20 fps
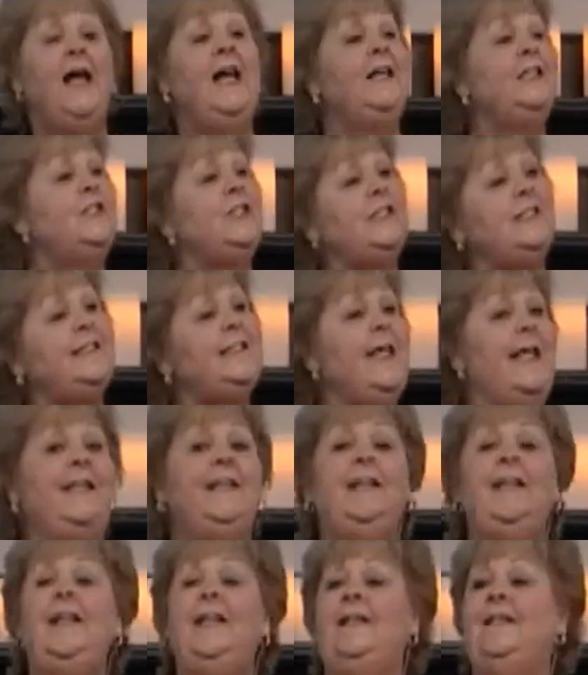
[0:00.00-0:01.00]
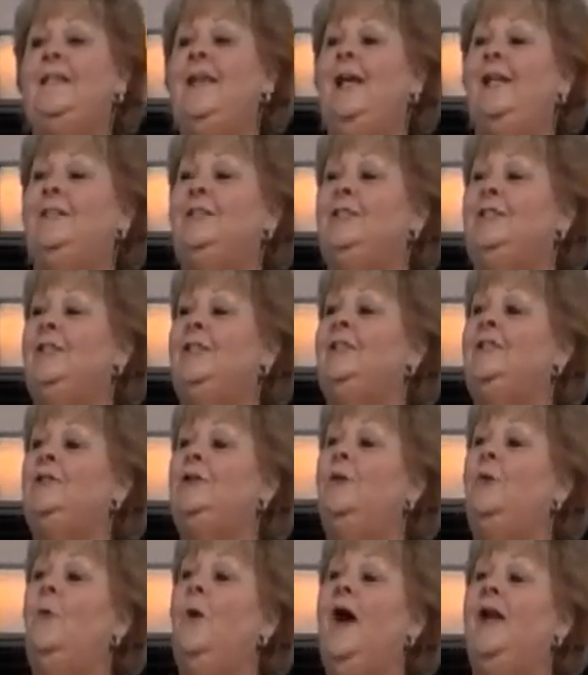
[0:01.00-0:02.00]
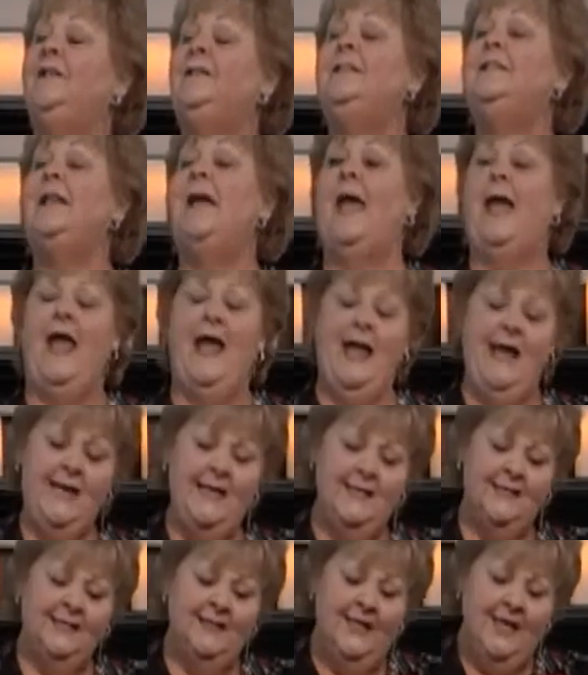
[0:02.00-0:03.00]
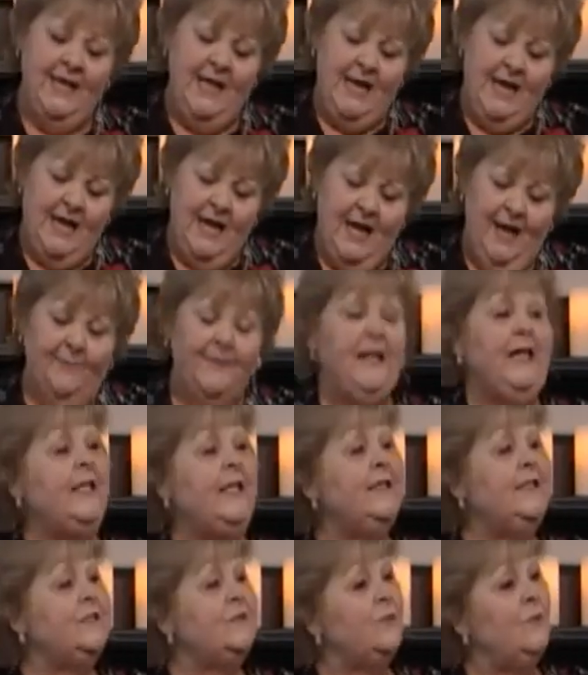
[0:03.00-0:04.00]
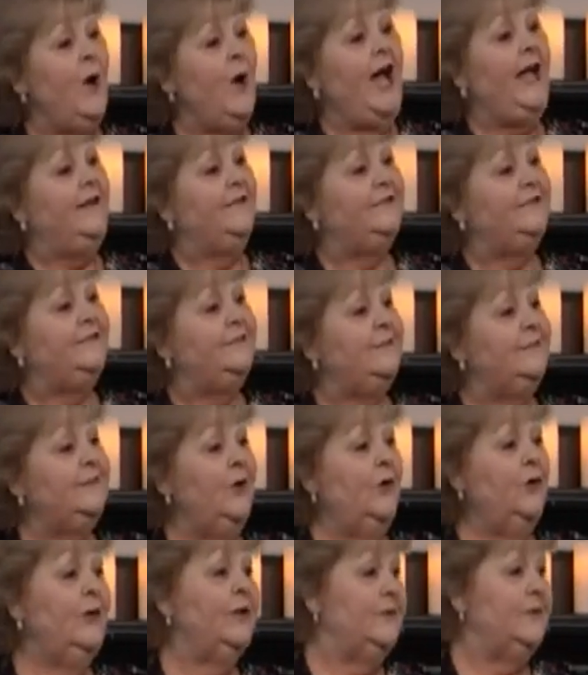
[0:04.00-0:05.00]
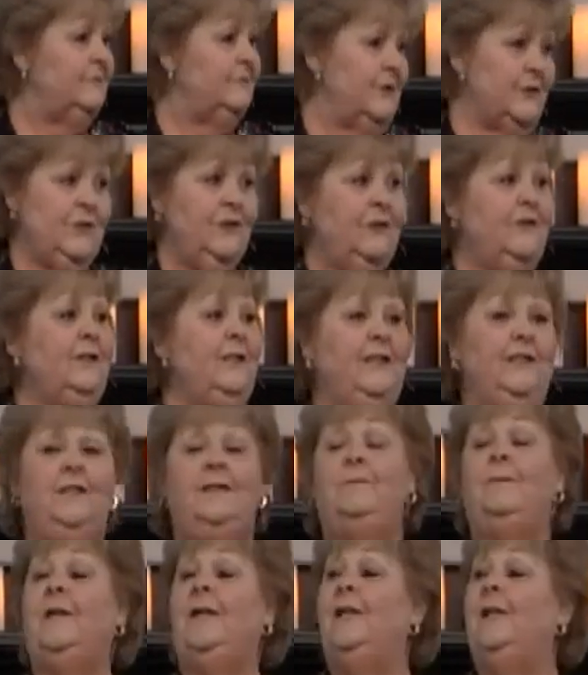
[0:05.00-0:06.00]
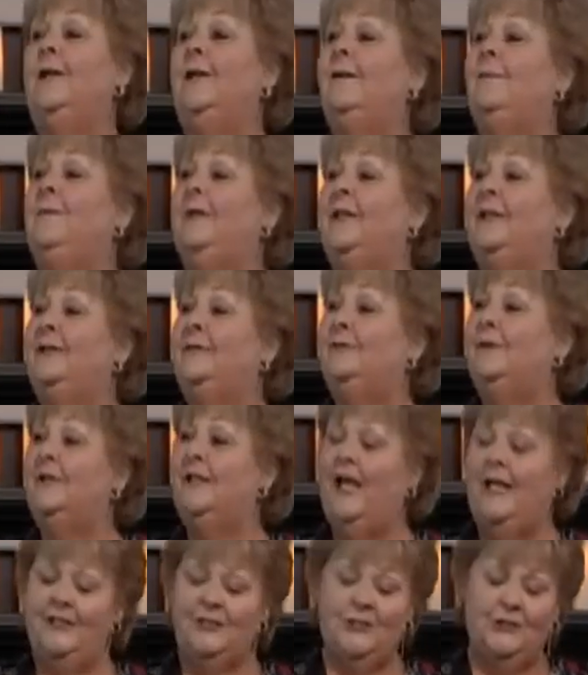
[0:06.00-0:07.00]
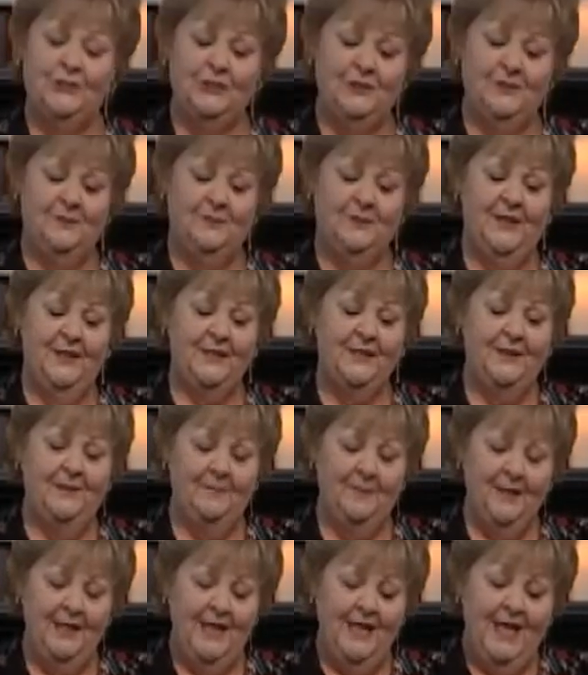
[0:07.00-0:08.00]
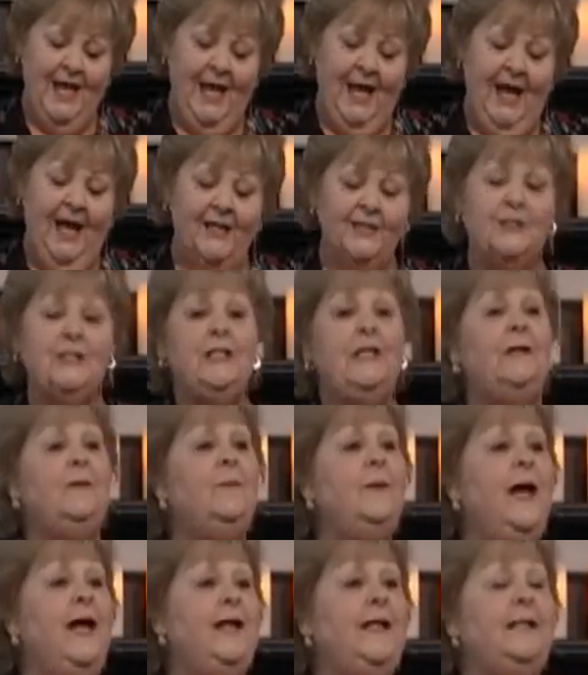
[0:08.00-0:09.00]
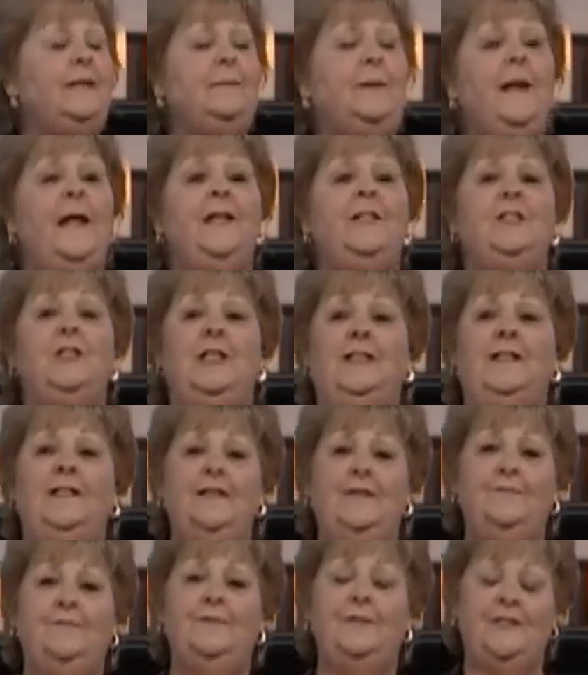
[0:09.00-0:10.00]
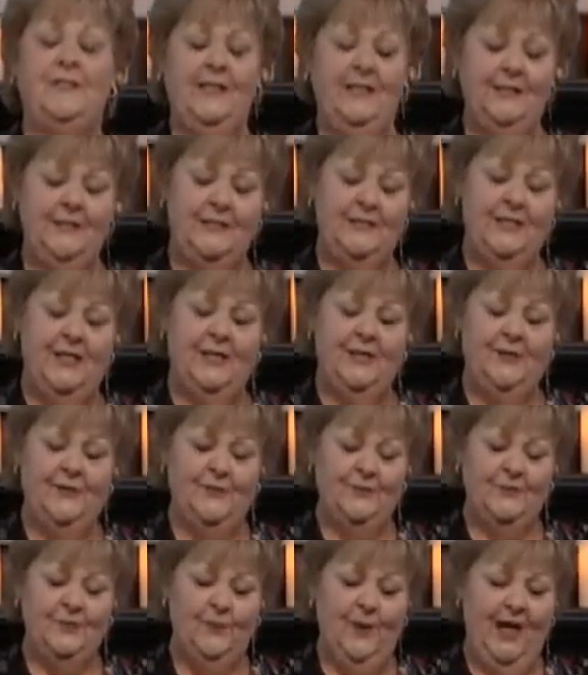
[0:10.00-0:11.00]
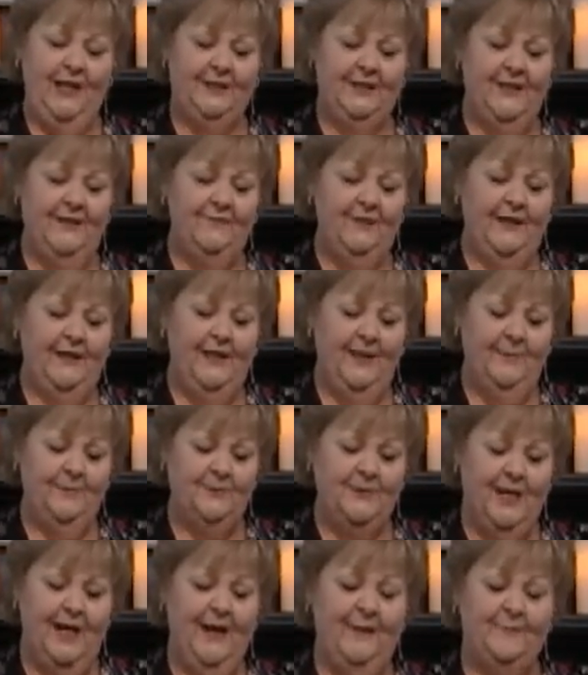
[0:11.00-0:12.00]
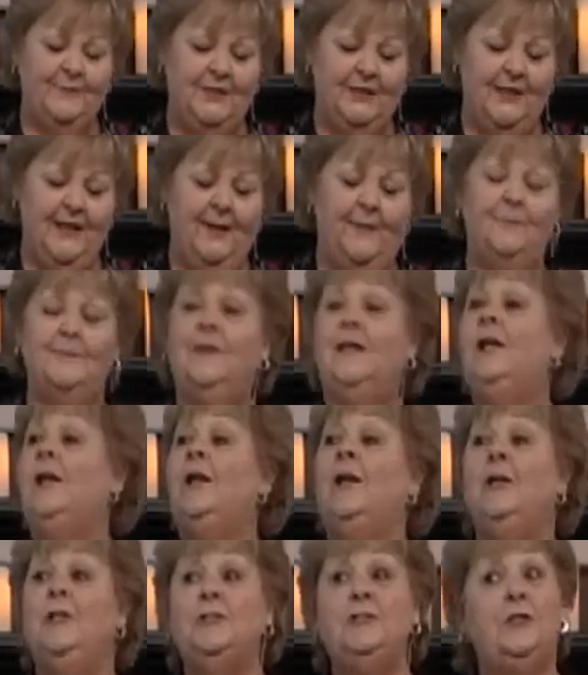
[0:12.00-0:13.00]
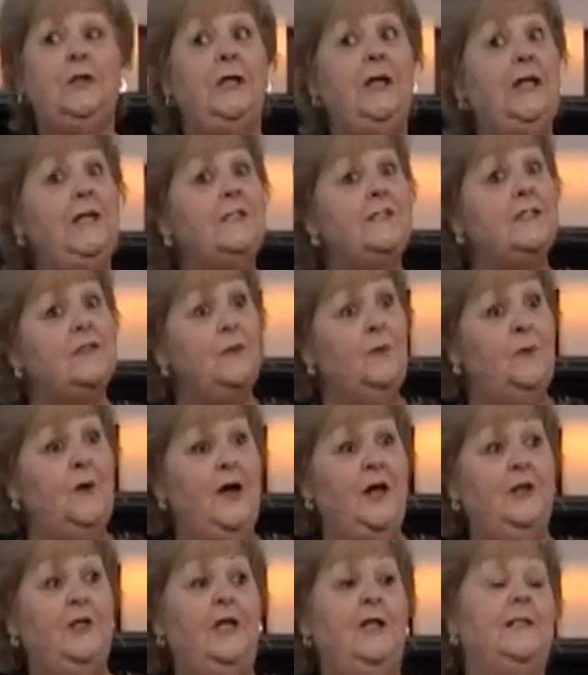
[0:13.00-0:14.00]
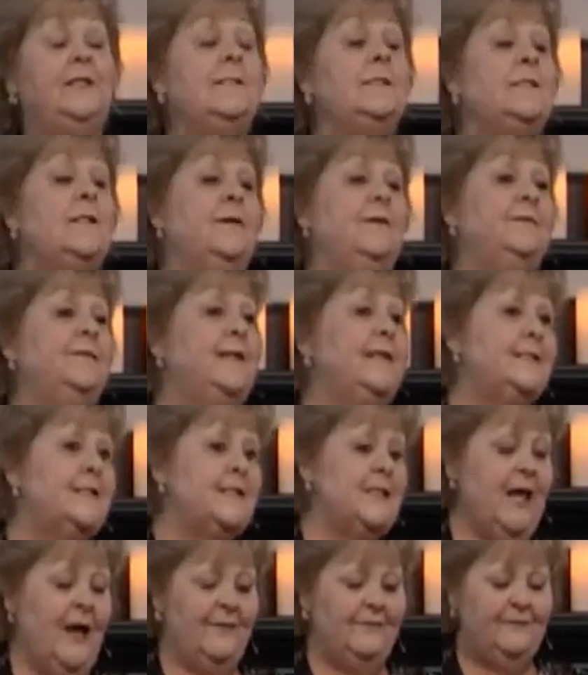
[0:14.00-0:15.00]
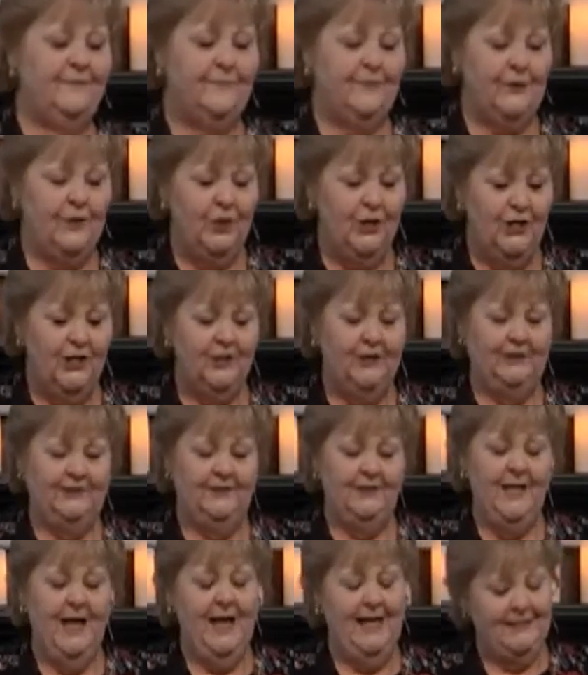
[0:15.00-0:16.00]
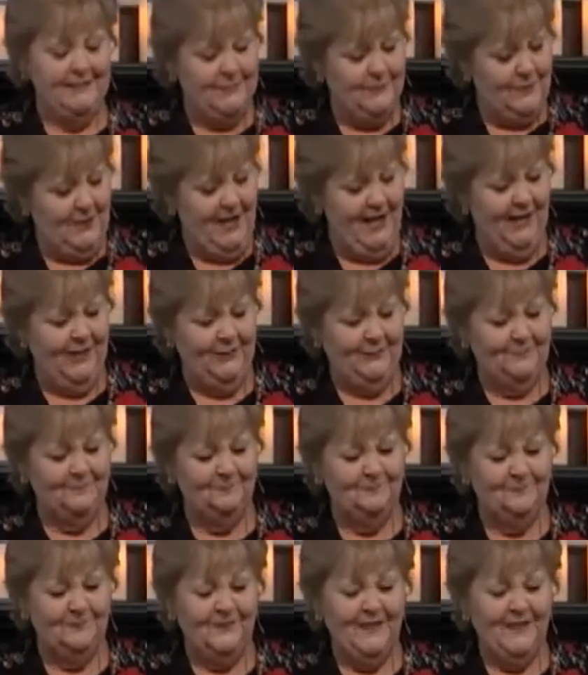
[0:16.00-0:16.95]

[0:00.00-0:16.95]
She set an intention to one day be his wife, or certainly to be in a committed relationship with him. And she waited patiently for 6 years while giving him time to come to his awareness of his love for her as well.